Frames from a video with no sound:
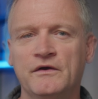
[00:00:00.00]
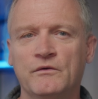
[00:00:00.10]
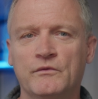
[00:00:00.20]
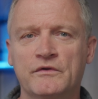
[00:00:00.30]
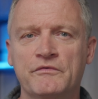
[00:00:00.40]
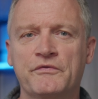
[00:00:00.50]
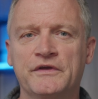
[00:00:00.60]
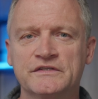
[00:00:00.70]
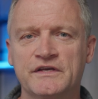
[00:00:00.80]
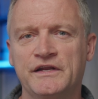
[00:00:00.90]
One of the
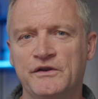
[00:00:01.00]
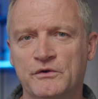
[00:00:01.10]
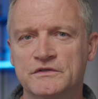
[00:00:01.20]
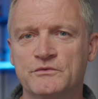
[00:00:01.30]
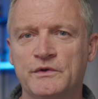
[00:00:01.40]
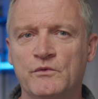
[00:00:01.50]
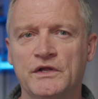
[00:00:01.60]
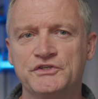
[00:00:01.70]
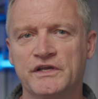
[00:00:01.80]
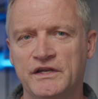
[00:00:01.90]
things that I notice when
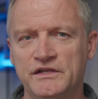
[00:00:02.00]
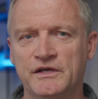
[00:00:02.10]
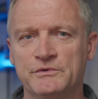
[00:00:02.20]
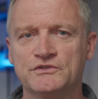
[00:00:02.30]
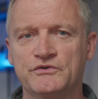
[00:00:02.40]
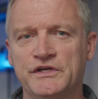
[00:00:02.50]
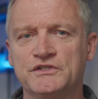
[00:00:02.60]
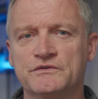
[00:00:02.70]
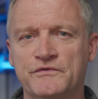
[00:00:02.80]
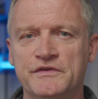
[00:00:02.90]
watching any
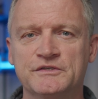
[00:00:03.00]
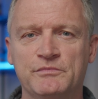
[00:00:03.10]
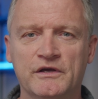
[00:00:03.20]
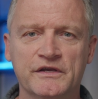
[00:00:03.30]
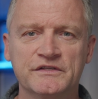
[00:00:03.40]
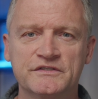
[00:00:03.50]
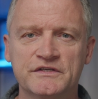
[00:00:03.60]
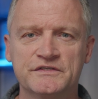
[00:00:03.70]
demonstrations for these plugins